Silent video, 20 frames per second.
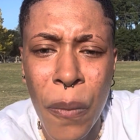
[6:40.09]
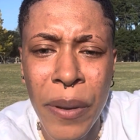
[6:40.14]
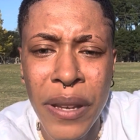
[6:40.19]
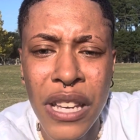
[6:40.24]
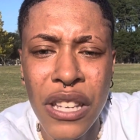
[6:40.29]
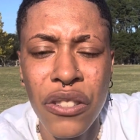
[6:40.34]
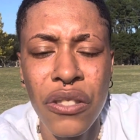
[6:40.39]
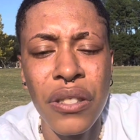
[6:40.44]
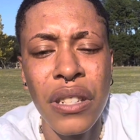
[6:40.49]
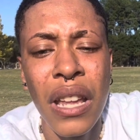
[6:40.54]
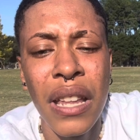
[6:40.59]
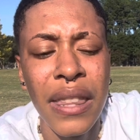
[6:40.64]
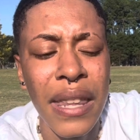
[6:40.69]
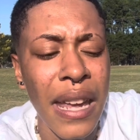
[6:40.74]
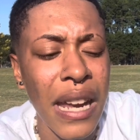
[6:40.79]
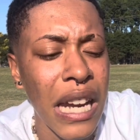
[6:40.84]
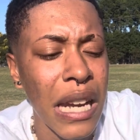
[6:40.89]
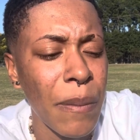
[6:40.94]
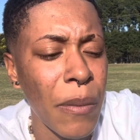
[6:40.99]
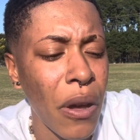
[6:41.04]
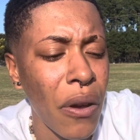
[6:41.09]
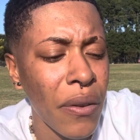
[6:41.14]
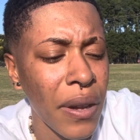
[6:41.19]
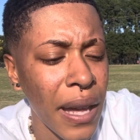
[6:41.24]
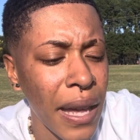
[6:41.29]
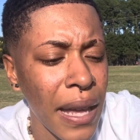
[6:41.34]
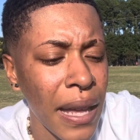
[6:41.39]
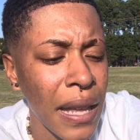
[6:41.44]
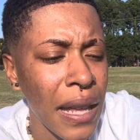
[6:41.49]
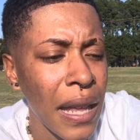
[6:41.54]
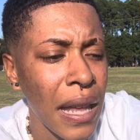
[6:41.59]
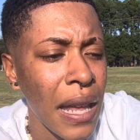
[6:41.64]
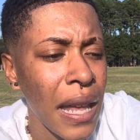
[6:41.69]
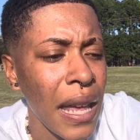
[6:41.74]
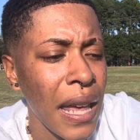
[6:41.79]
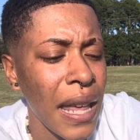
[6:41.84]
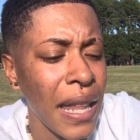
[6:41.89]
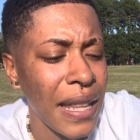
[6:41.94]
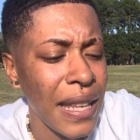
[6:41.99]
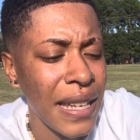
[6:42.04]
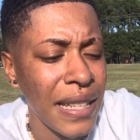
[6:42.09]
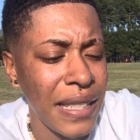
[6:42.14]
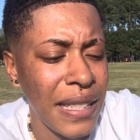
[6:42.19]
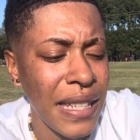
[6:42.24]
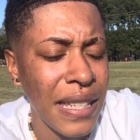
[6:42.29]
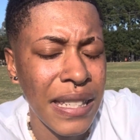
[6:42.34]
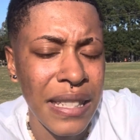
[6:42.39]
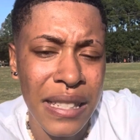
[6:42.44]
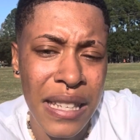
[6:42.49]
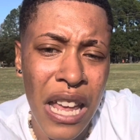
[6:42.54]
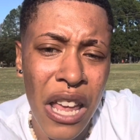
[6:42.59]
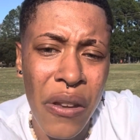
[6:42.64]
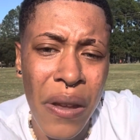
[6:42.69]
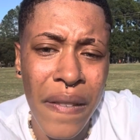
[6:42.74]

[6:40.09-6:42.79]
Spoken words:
because you're not thinking about, okay, this, and that.